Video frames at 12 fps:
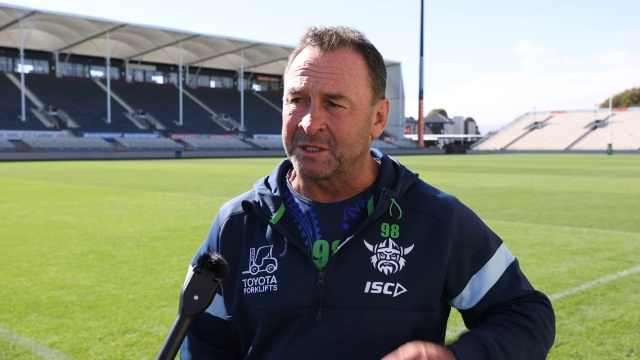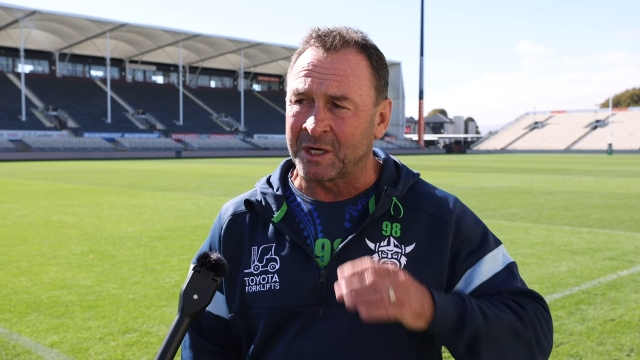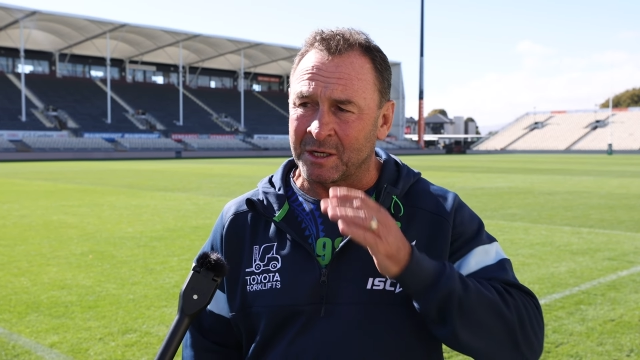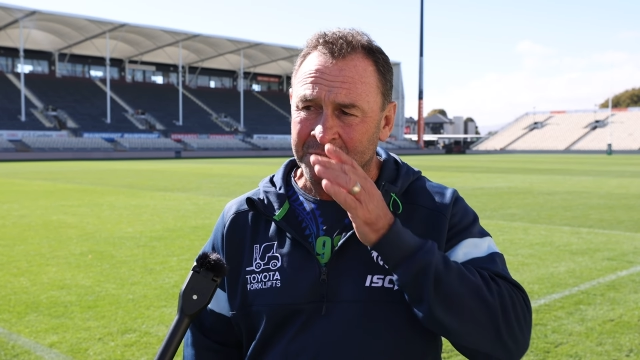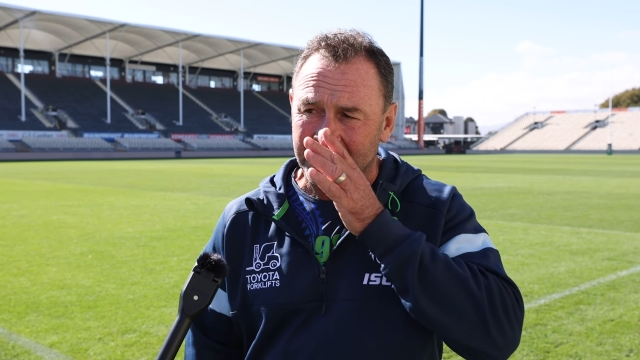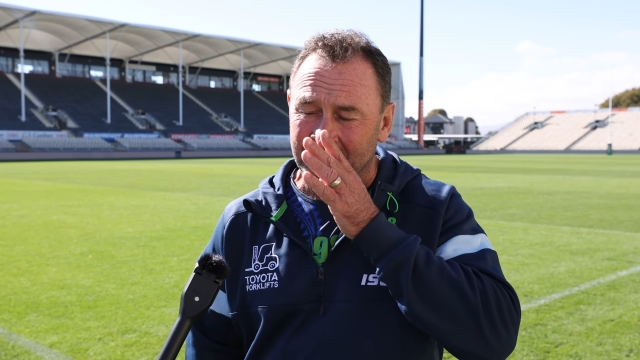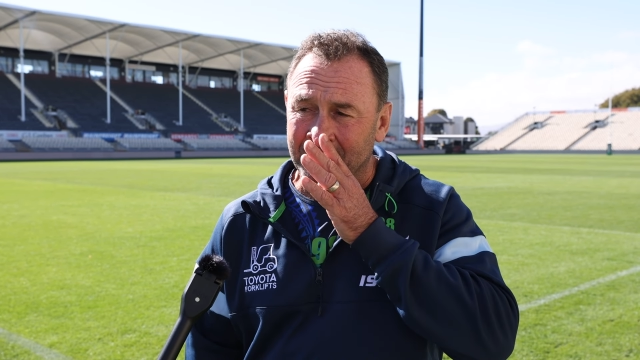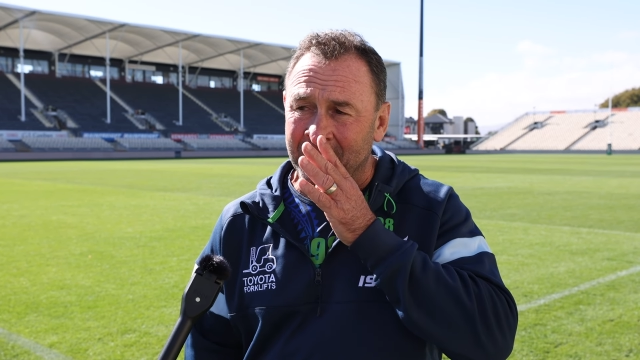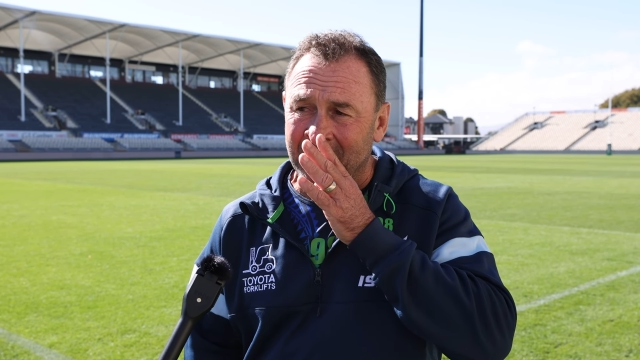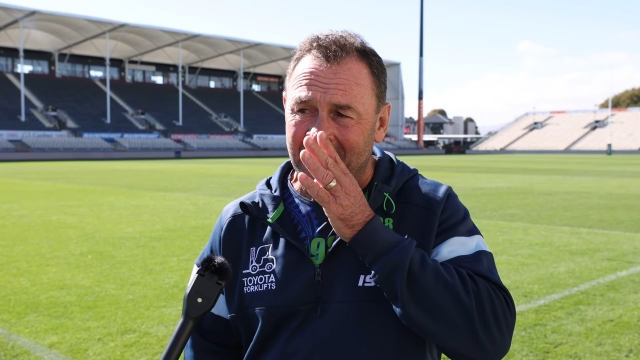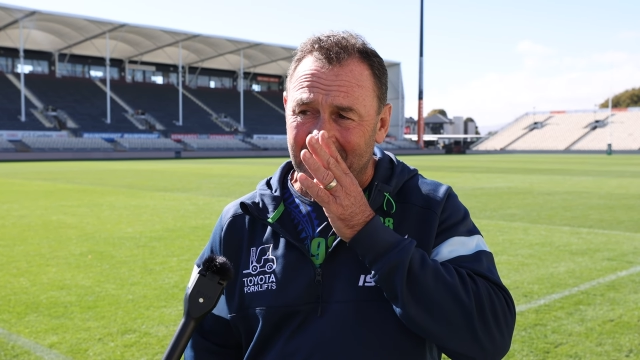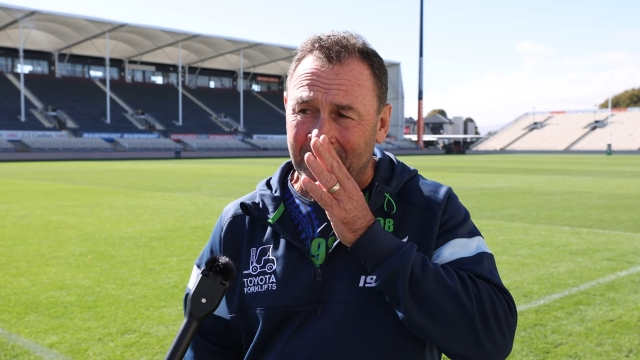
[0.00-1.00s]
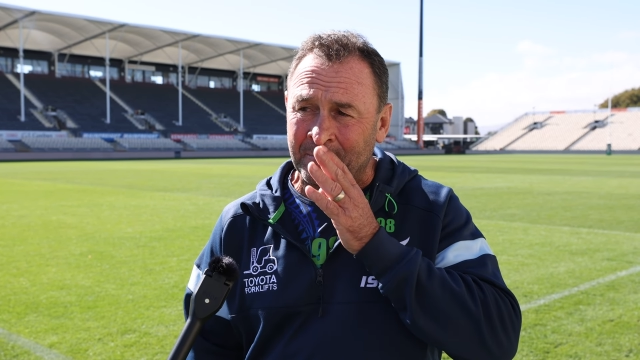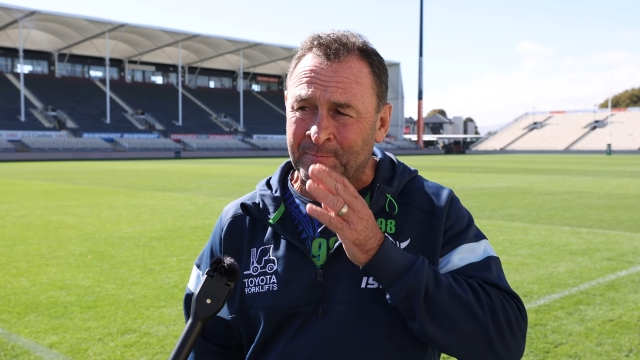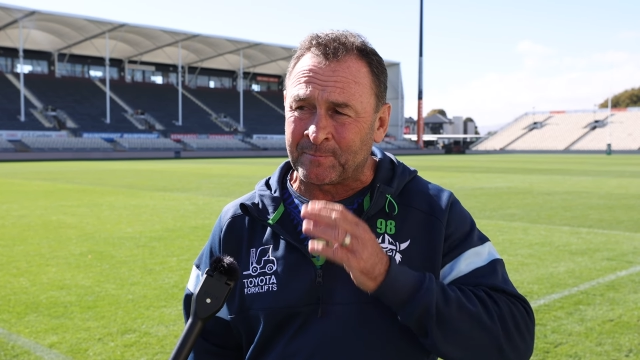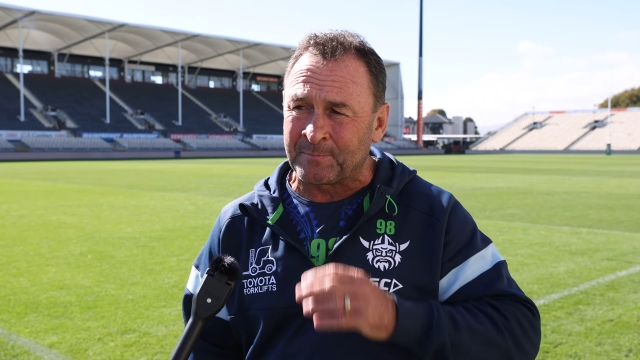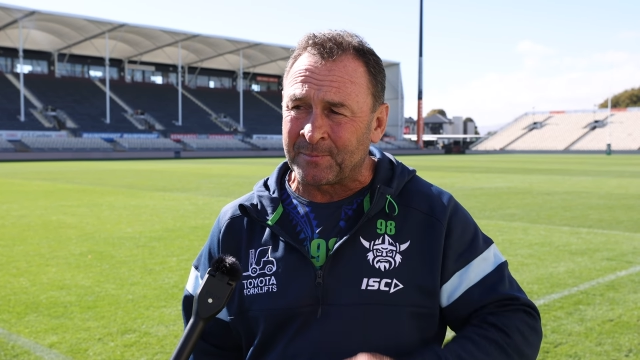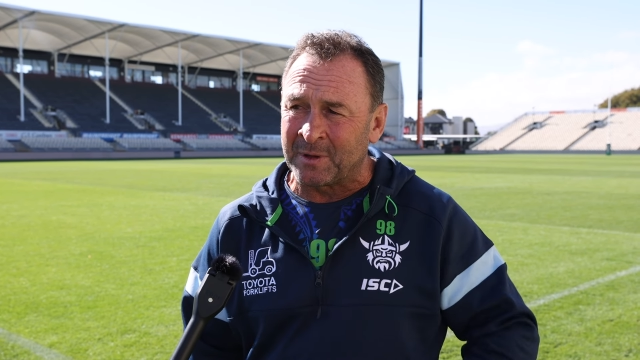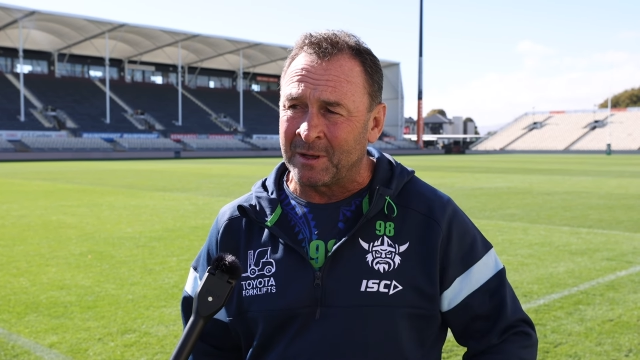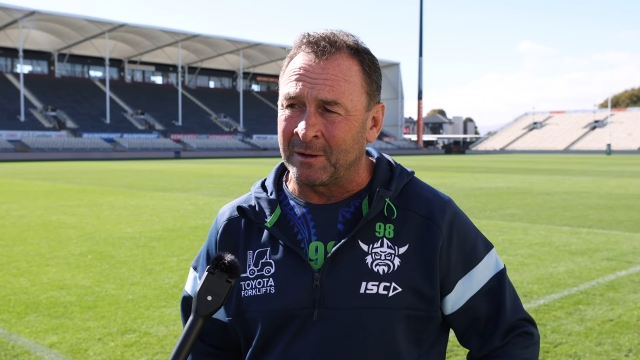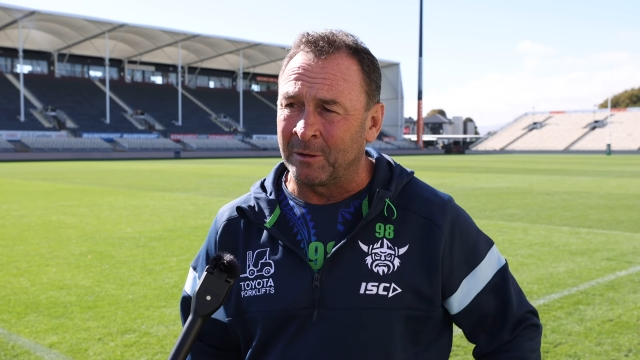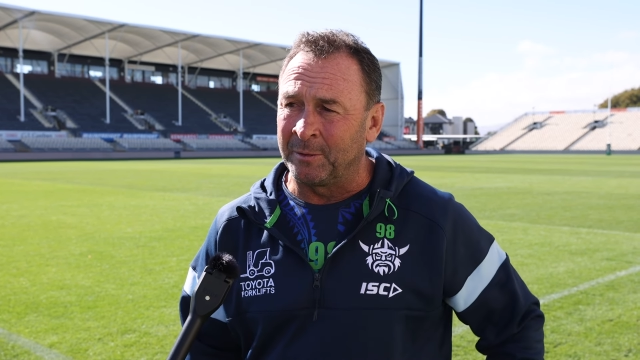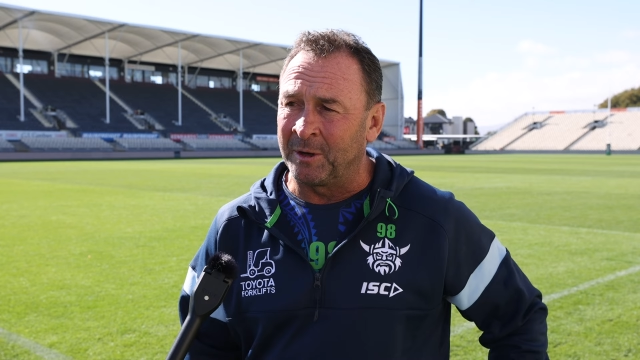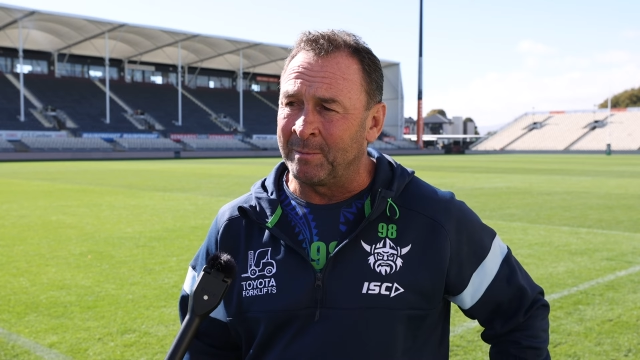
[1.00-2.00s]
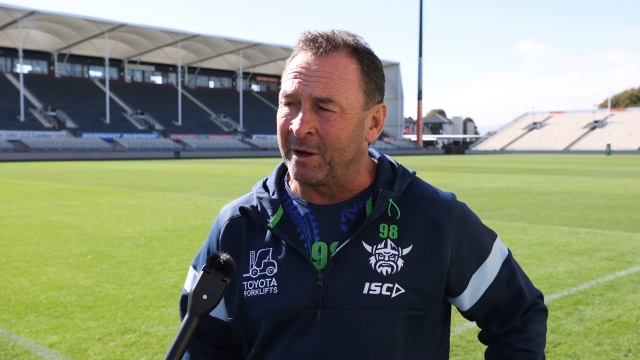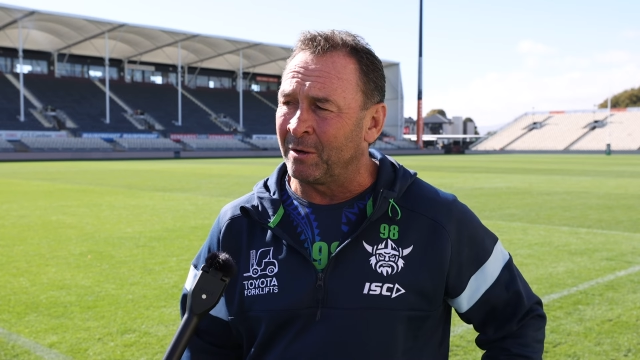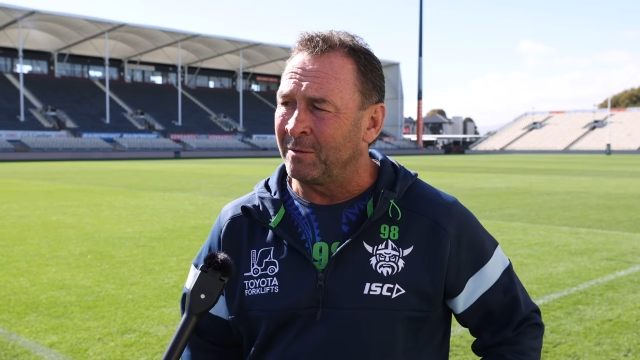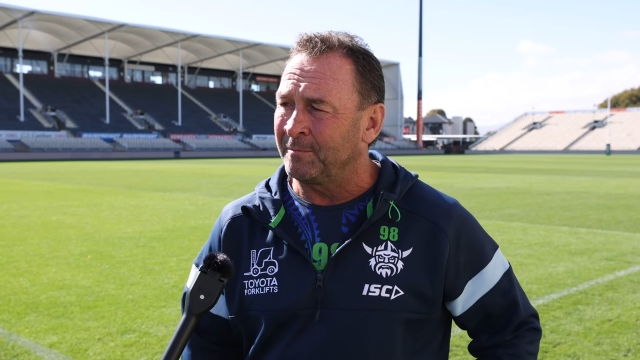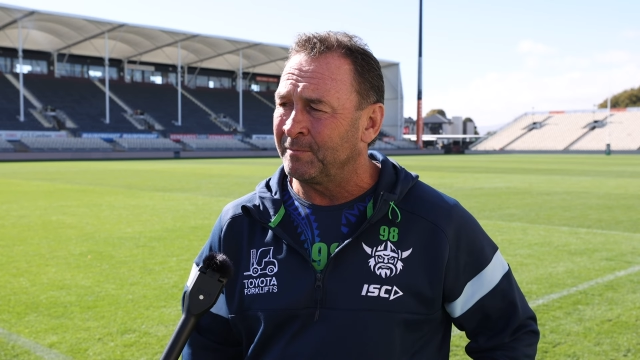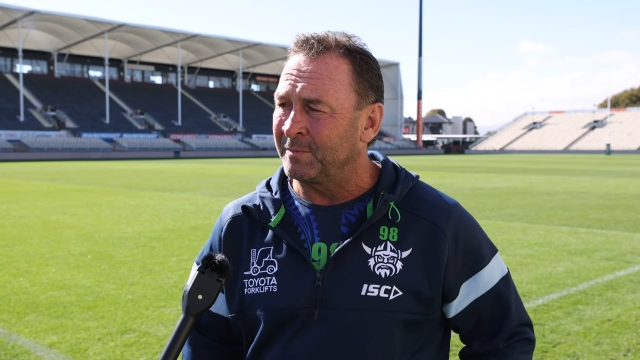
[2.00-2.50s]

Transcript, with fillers: to show some uh, a little bit of mettle,